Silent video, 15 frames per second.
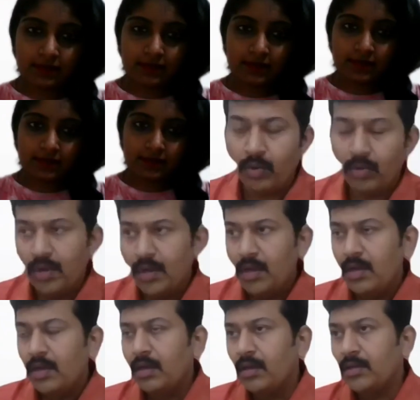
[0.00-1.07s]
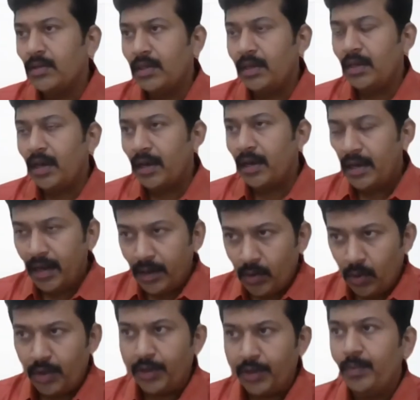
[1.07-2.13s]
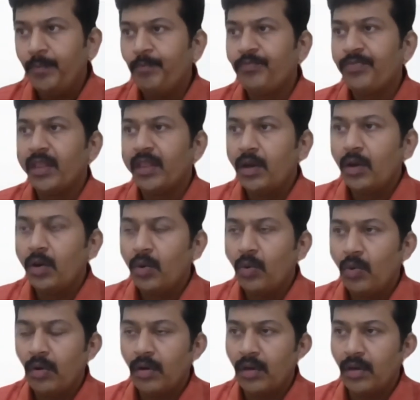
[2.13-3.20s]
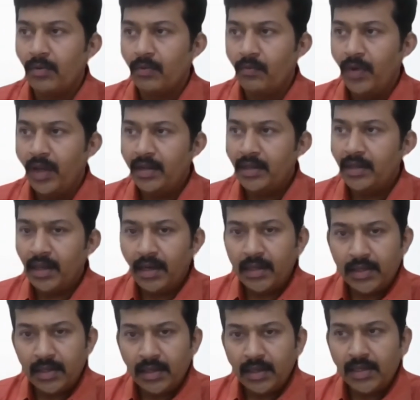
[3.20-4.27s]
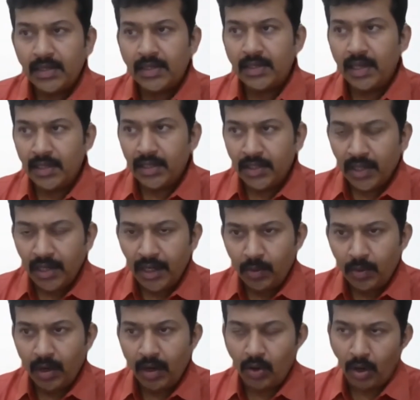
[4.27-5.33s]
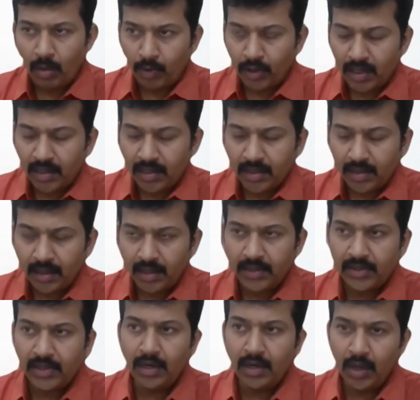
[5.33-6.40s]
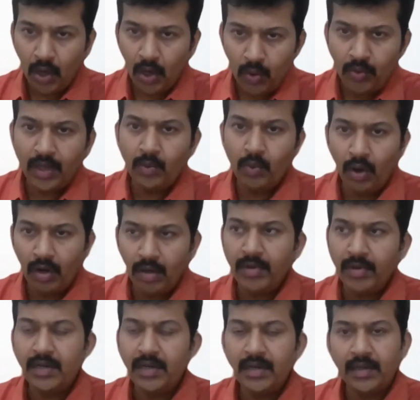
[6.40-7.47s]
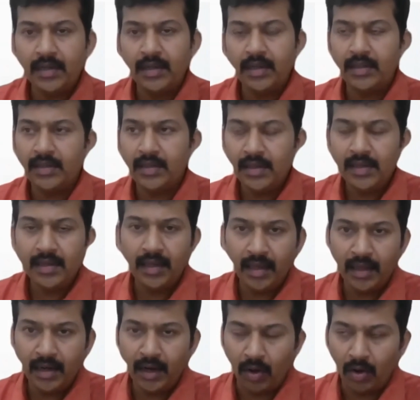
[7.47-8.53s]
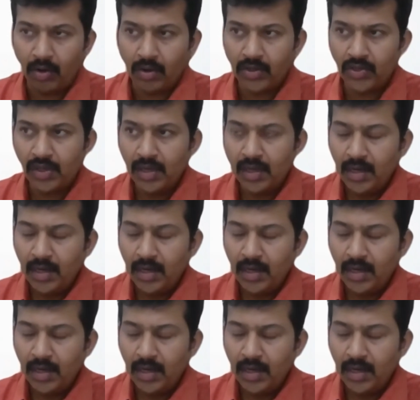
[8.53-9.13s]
No. See, again, I told you, when there is a sensory neural component, that is a nerve involvement in the hearing loss,